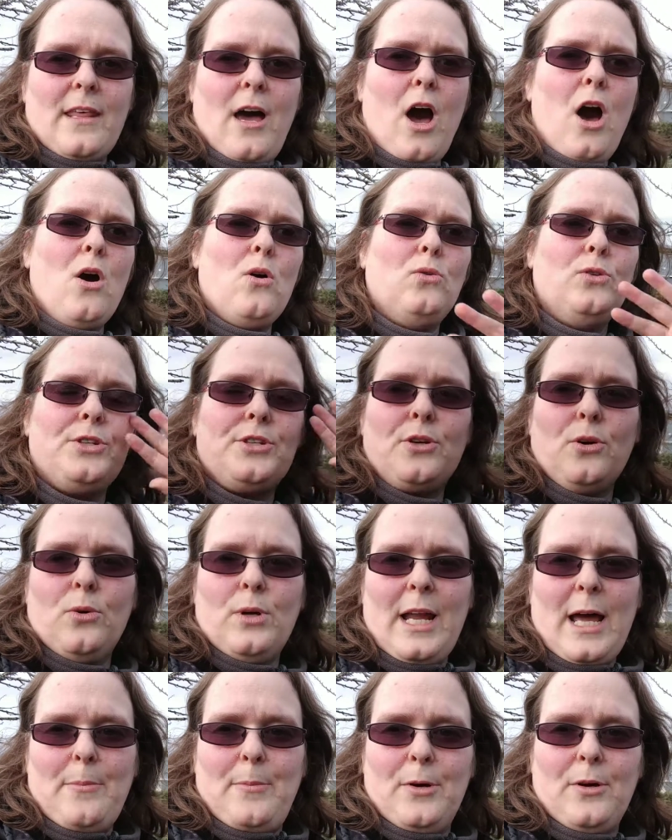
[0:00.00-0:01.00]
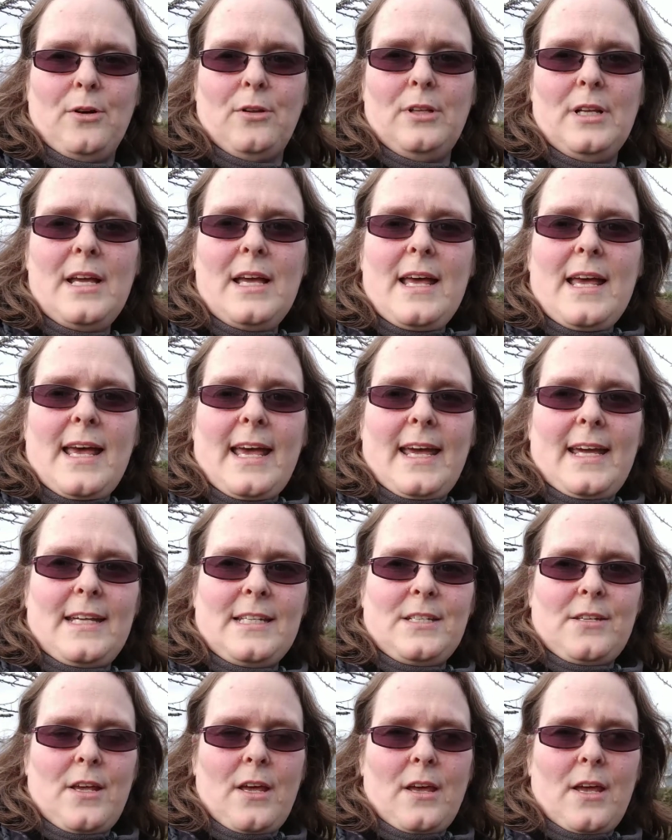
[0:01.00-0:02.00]
The whole school Apple
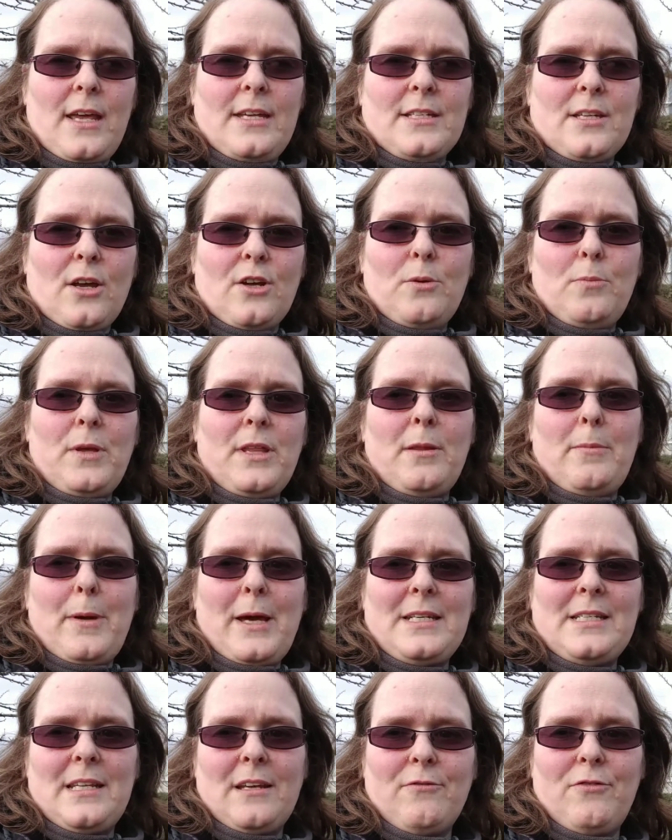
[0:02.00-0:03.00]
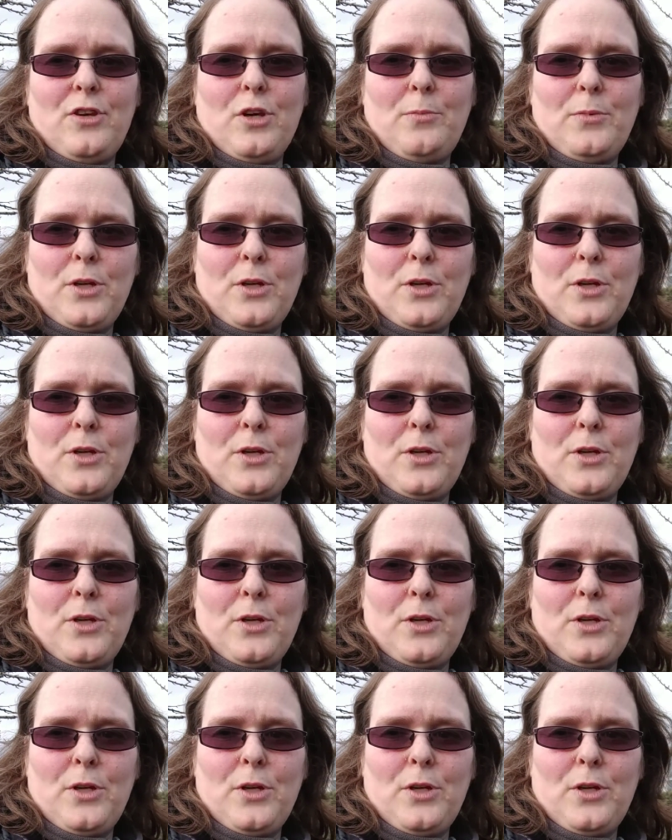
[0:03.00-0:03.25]
is going to be the best thing for your